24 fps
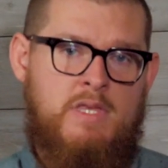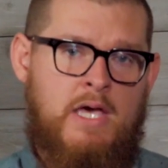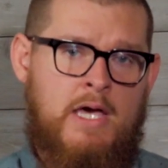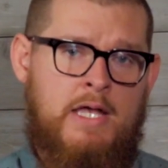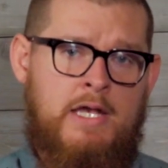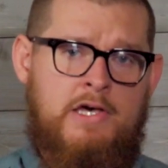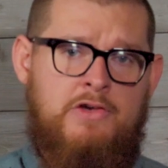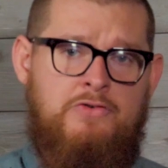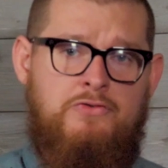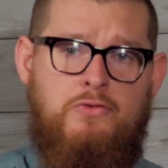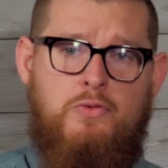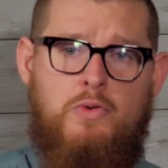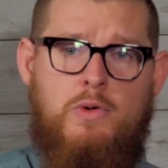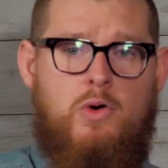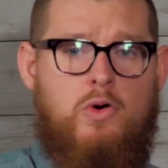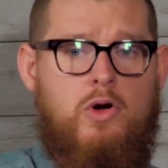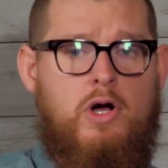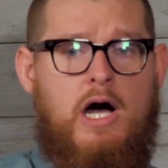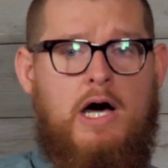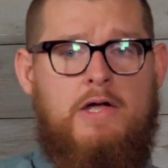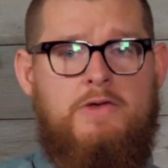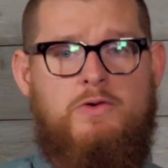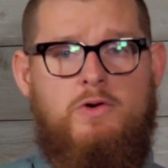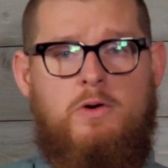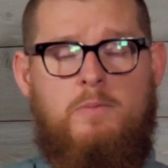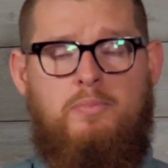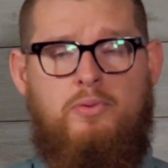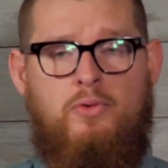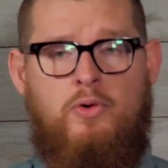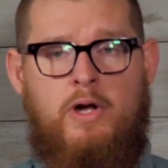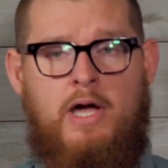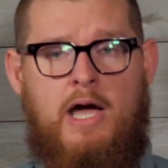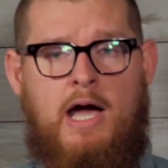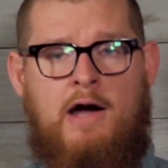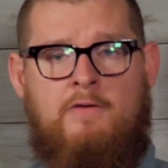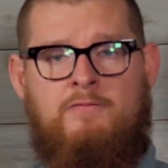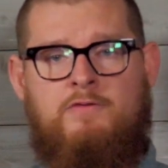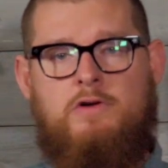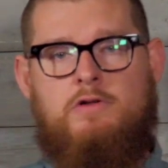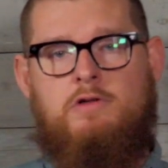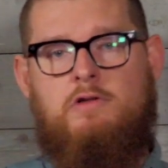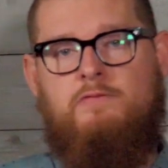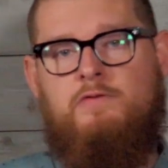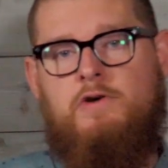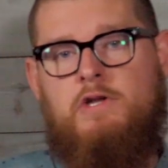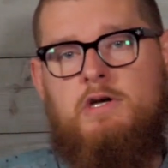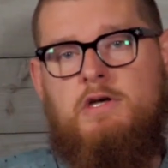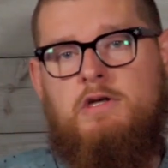And Israel got to a point after
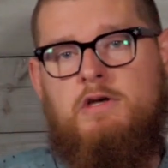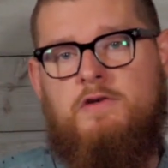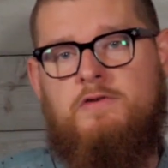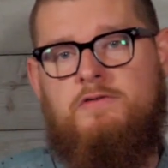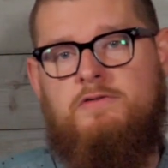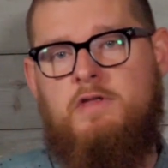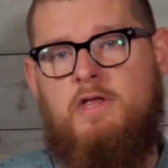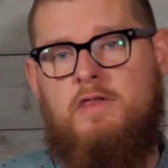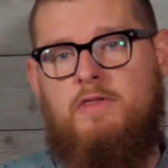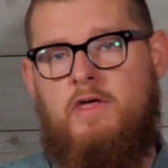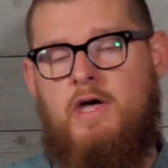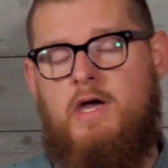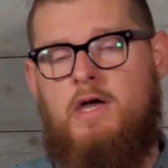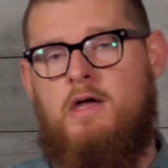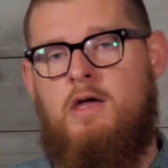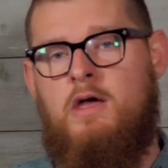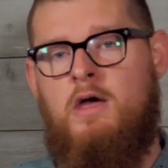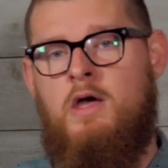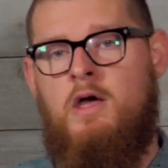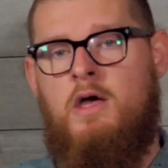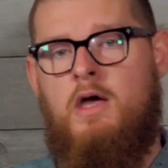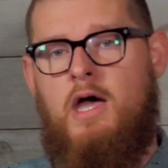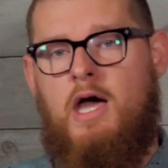Leviticus that they